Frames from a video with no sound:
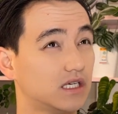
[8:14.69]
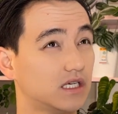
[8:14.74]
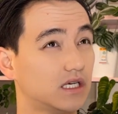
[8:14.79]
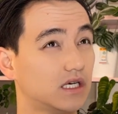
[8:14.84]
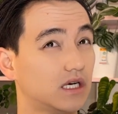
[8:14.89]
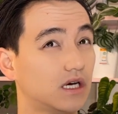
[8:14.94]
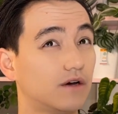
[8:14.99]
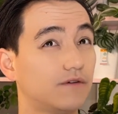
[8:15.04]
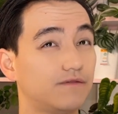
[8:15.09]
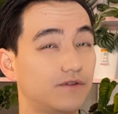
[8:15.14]

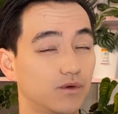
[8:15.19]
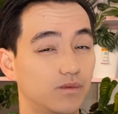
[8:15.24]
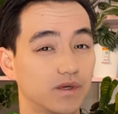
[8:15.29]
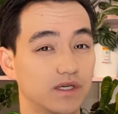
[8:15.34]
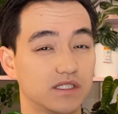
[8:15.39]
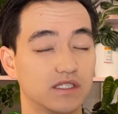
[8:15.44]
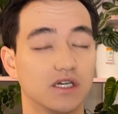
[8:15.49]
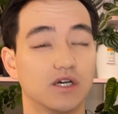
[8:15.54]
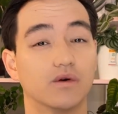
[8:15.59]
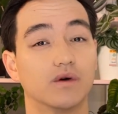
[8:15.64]
a few weeks
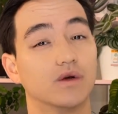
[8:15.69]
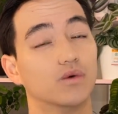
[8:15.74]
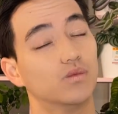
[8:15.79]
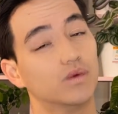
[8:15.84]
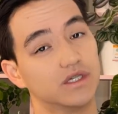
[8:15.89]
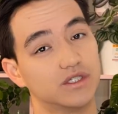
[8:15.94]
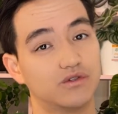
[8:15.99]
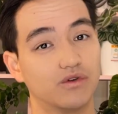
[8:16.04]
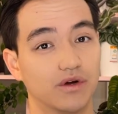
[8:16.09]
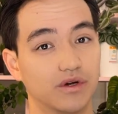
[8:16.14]
ago and it was
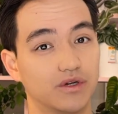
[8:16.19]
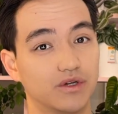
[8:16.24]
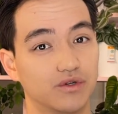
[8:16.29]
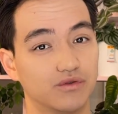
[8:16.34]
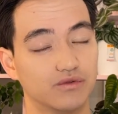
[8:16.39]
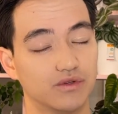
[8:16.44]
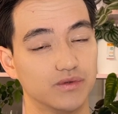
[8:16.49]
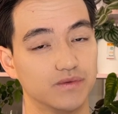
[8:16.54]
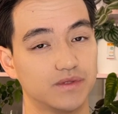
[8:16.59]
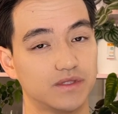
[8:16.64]
growing new
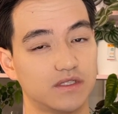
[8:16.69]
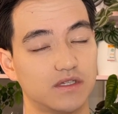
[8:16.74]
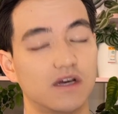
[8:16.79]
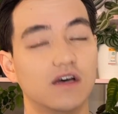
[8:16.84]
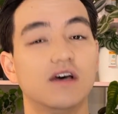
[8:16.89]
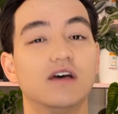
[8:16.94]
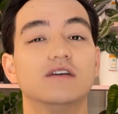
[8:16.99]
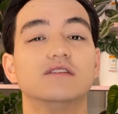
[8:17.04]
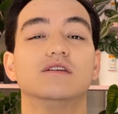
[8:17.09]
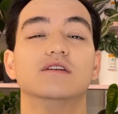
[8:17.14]
roots,
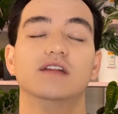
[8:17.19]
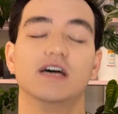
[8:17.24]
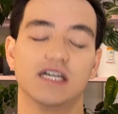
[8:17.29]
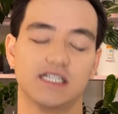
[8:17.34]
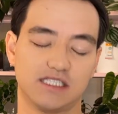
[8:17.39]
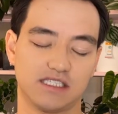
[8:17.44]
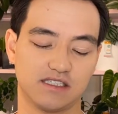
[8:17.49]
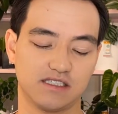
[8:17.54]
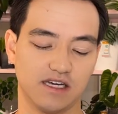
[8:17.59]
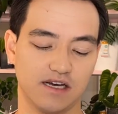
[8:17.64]
so
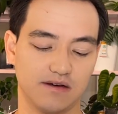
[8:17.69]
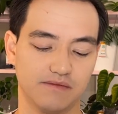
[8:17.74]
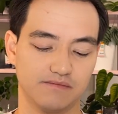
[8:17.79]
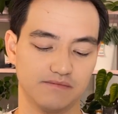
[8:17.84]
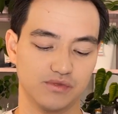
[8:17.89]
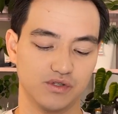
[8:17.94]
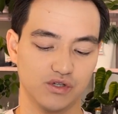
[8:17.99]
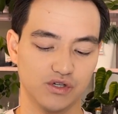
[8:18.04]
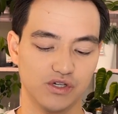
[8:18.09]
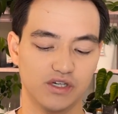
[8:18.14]
that's
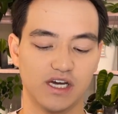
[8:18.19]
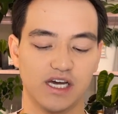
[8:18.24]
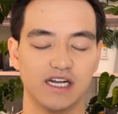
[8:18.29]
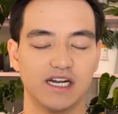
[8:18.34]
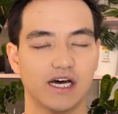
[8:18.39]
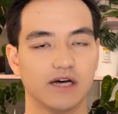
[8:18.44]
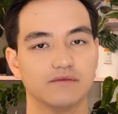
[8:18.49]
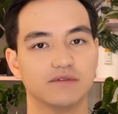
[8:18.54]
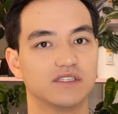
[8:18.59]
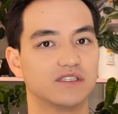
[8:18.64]
good, and now
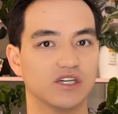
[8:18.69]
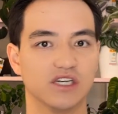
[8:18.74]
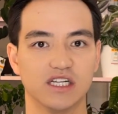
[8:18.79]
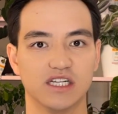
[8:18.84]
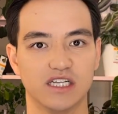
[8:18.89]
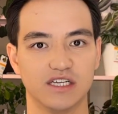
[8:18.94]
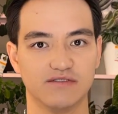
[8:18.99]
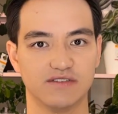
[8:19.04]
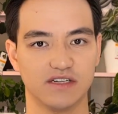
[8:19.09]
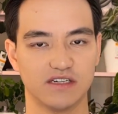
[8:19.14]
I'm just going to
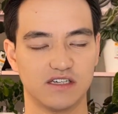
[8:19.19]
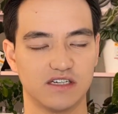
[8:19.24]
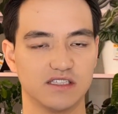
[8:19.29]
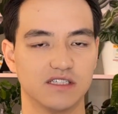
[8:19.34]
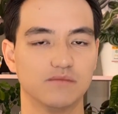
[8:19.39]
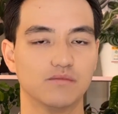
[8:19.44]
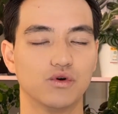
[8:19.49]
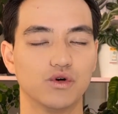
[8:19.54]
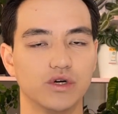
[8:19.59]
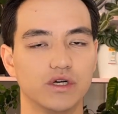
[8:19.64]
leave it, because the
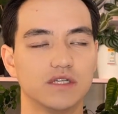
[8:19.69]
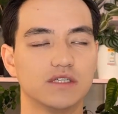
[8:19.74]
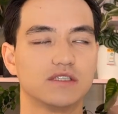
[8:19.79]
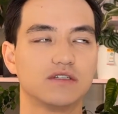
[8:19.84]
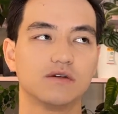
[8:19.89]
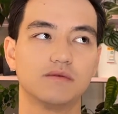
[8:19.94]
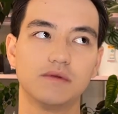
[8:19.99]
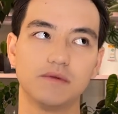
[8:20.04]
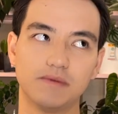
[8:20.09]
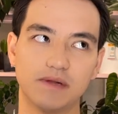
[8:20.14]
more you disturb
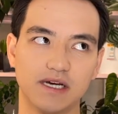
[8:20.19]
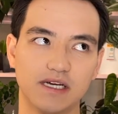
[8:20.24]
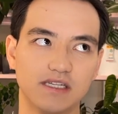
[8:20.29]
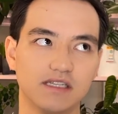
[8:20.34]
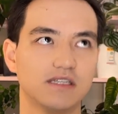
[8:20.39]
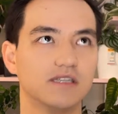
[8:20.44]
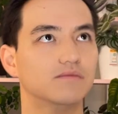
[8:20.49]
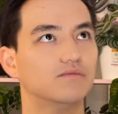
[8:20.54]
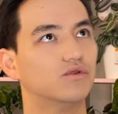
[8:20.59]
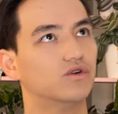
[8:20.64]
the plant,
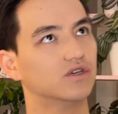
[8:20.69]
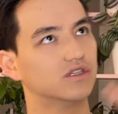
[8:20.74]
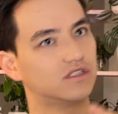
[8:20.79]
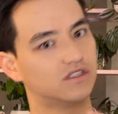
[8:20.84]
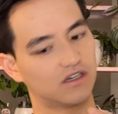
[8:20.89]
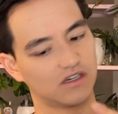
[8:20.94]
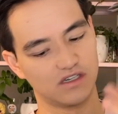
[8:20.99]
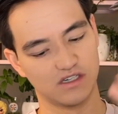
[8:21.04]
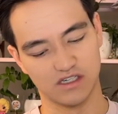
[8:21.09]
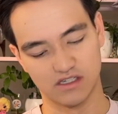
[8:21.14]
the more it's
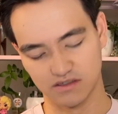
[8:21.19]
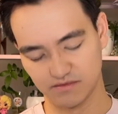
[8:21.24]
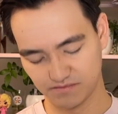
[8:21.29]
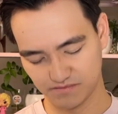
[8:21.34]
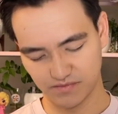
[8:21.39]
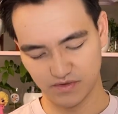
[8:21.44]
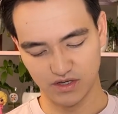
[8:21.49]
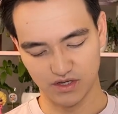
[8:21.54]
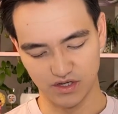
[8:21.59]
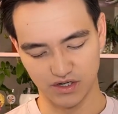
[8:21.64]
not going to,
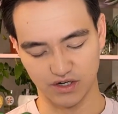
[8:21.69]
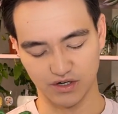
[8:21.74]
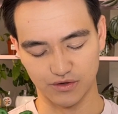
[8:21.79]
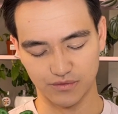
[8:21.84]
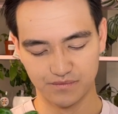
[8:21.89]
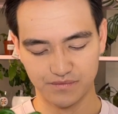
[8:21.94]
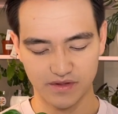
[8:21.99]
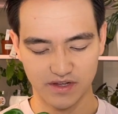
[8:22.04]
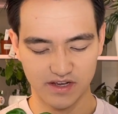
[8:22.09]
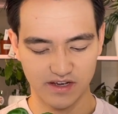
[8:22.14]
you know,
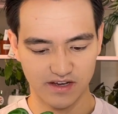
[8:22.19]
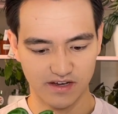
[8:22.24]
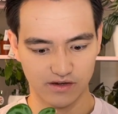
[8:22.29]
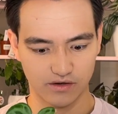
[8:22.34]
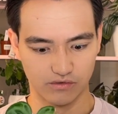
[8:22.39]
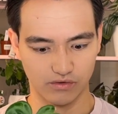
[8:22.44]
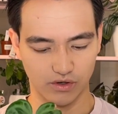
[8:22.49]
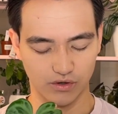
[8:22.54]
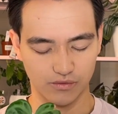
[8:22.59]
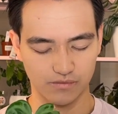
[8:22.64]

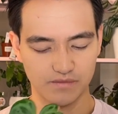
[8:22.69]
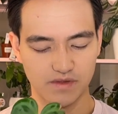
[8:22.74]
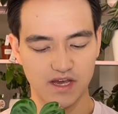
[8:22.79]
grow.